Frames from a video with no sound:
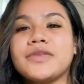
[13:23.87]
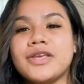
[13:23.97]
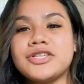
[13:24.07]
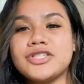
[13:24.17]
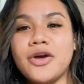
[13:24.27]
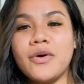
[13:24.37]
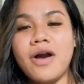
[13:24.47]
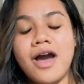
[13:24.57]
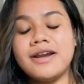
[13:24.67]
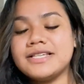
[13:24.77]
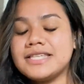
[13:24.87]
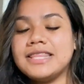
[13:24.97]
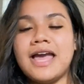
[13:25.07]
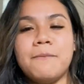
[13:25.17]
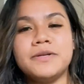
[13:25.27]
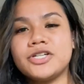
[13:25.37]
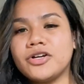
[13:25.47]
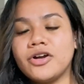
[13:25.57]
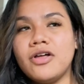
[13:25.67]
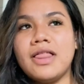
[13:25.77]
So honestly, the
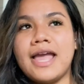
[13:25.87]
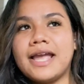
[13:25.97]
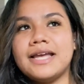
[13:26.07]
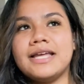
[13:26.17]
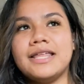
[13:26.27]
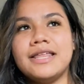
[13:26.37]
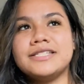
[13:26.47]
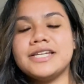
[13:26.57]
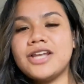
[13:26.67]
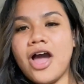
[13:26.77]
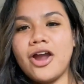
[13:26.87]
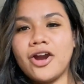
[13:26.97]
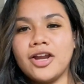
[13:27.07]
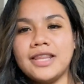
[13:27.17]
epidural like did not hurt.